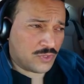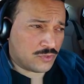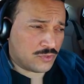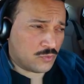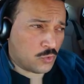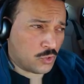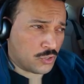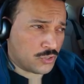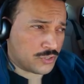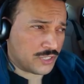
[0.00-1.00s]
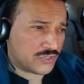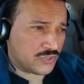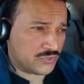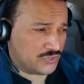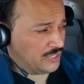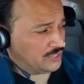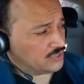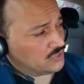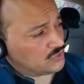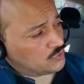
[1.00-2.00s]
word
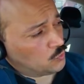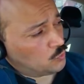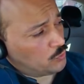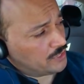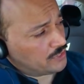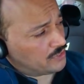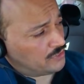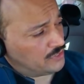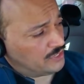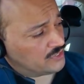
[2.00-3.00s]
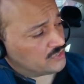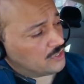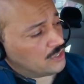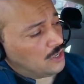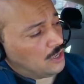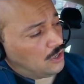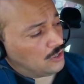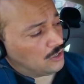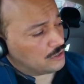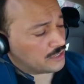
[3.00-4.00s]
associations with this
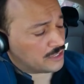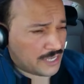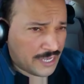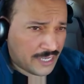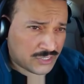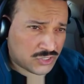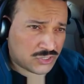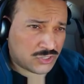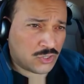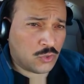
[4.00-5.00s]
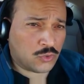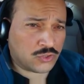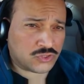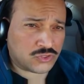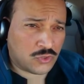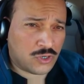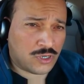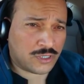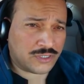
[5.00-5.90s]
are catch or strong